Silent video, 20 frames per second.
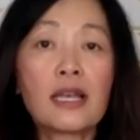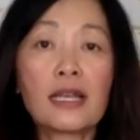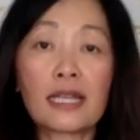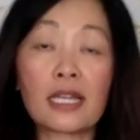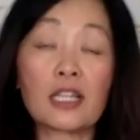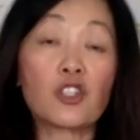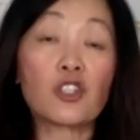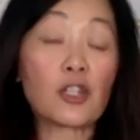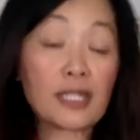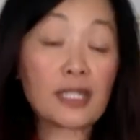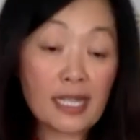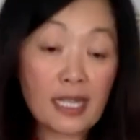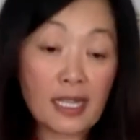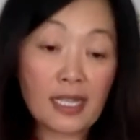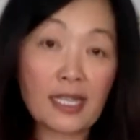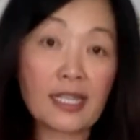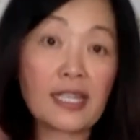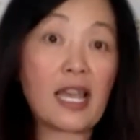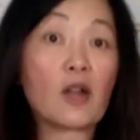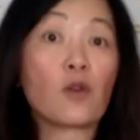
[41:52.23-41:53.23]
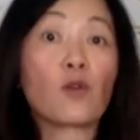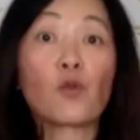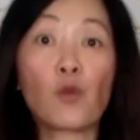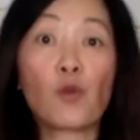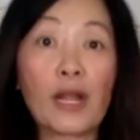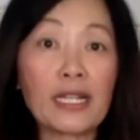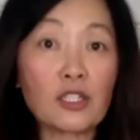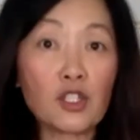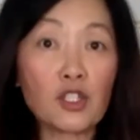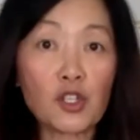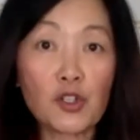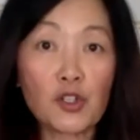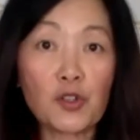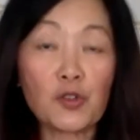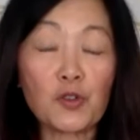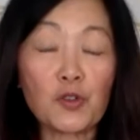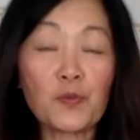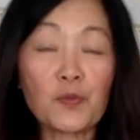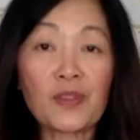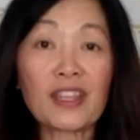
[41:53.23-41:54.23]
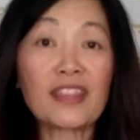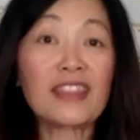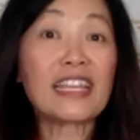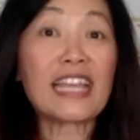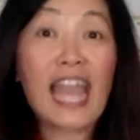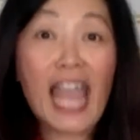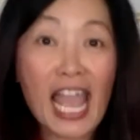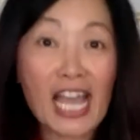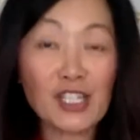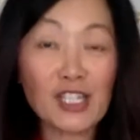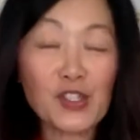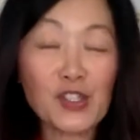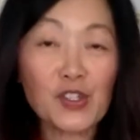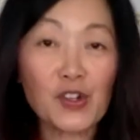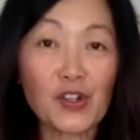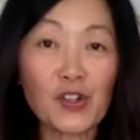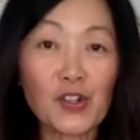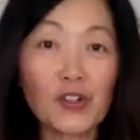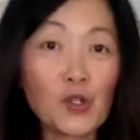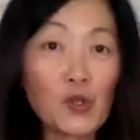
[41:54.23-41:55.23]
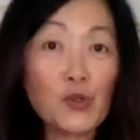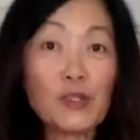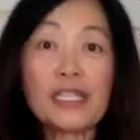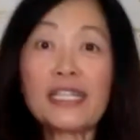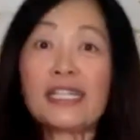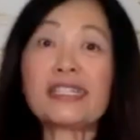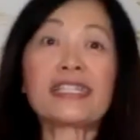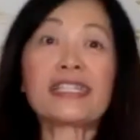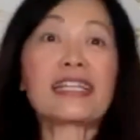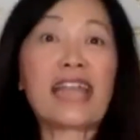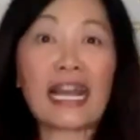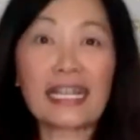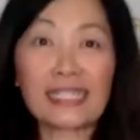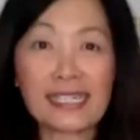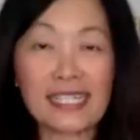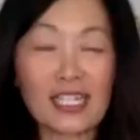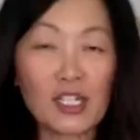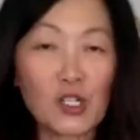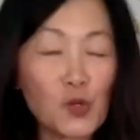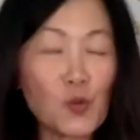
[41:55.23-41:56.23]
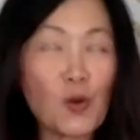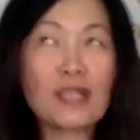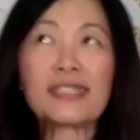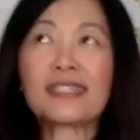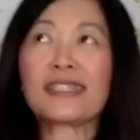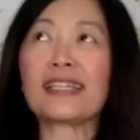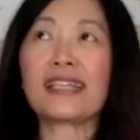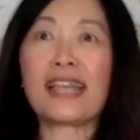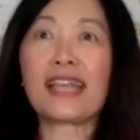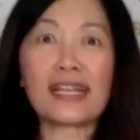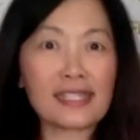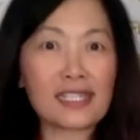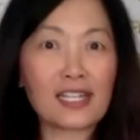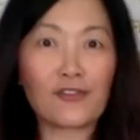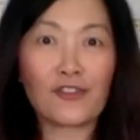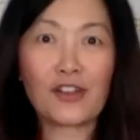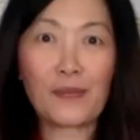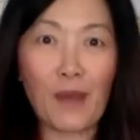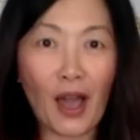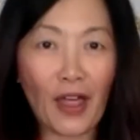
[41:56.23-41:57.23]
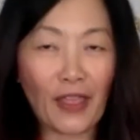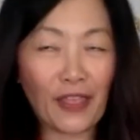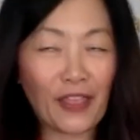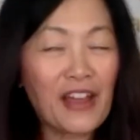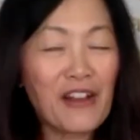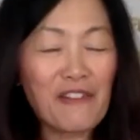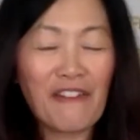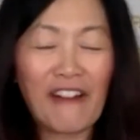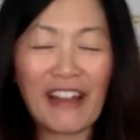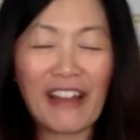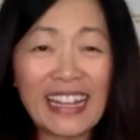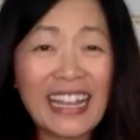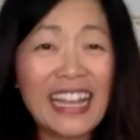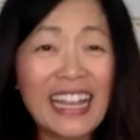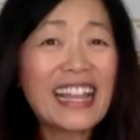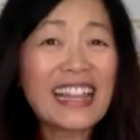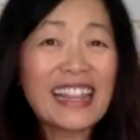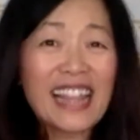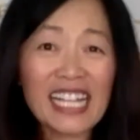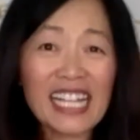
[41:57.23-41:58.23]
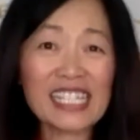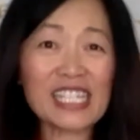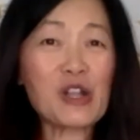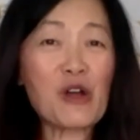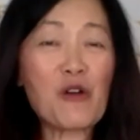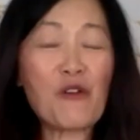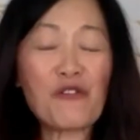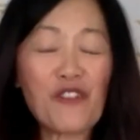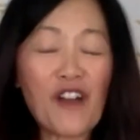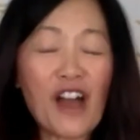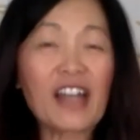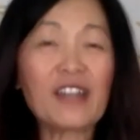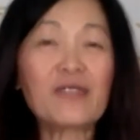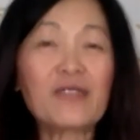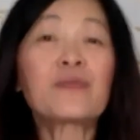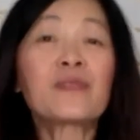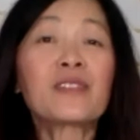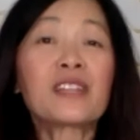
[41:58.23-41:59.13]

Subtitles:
Can just get right to the answer. Who needs guessing? Who wants to guess every month, right? That's no fun.